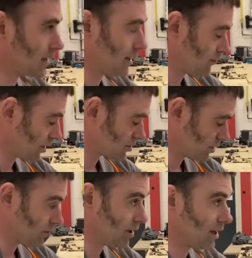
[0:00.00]
gear reduction
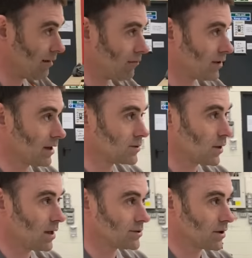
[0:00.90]
unit and everything as
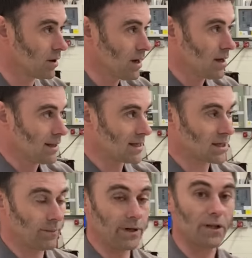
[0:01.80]
well. So that's
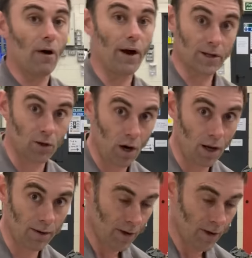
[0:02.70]
going to be direct drive